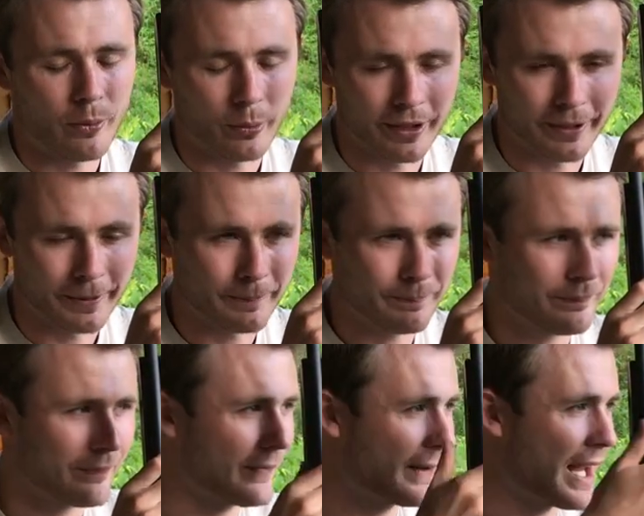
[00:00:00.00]
Well,
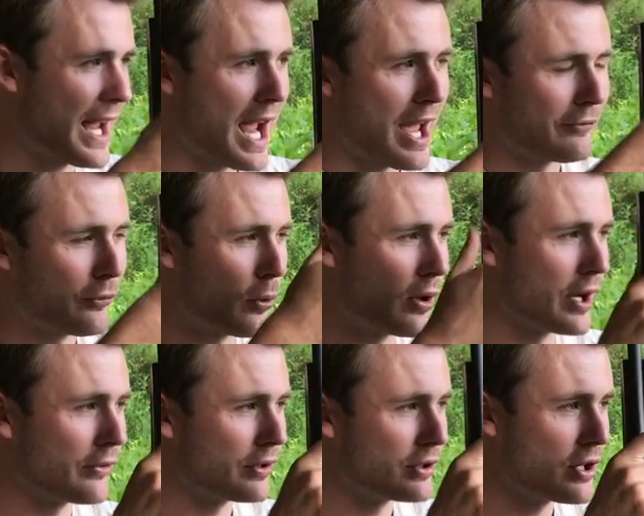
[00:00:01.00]
at
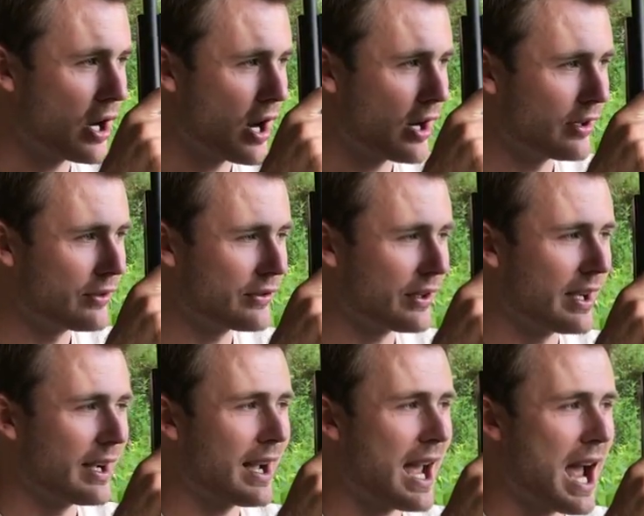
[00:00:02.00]
400 yards,
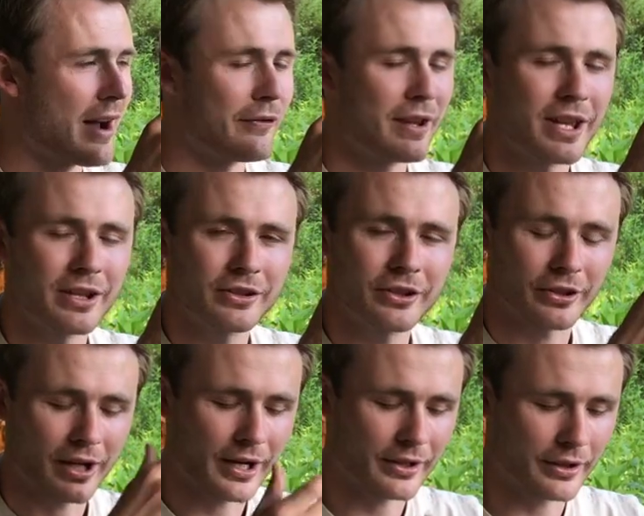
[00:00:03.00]
a half inch, or
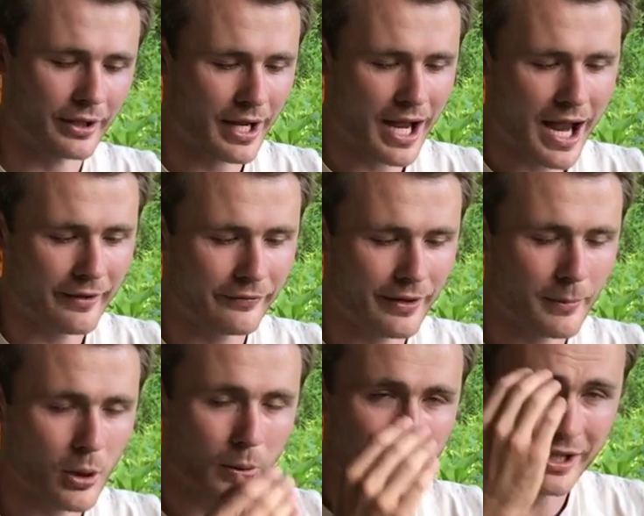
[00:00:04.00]
a half
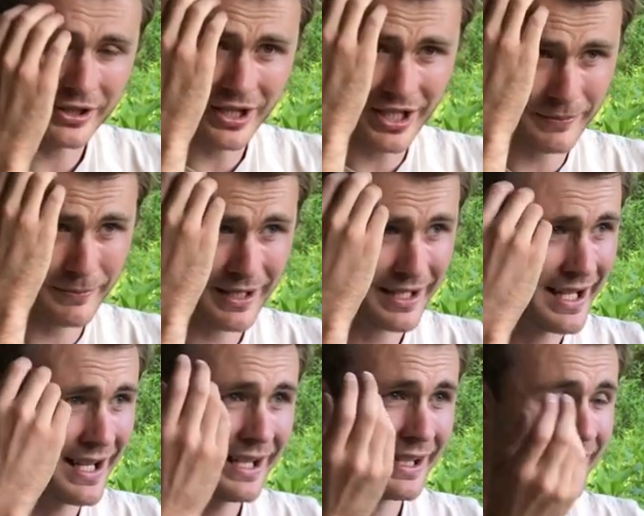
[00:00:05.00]
MOA adjustment
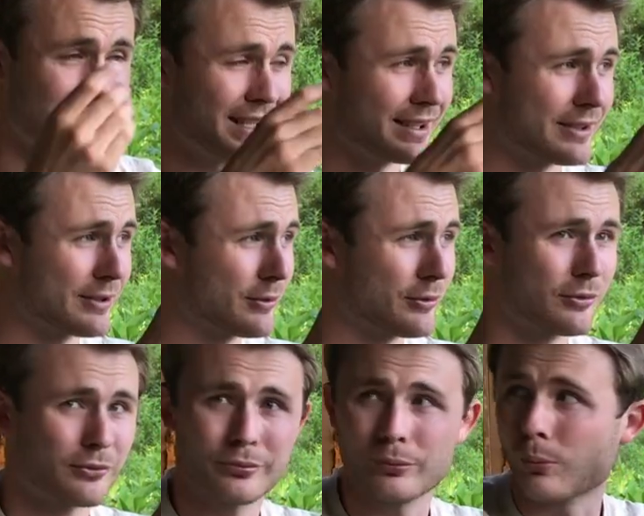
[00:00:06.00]

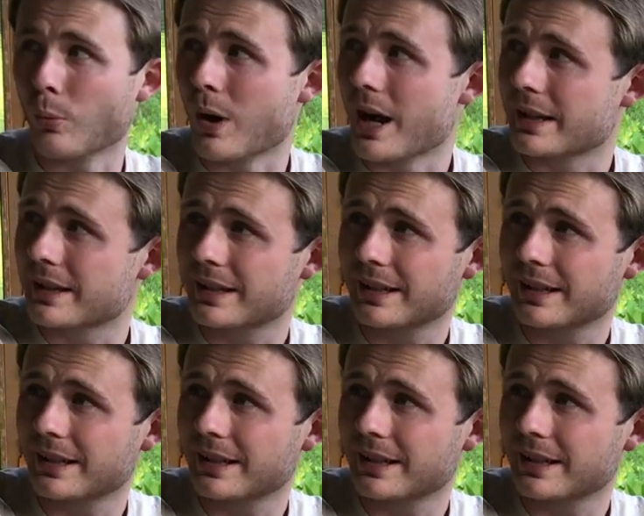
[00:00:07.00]
is what?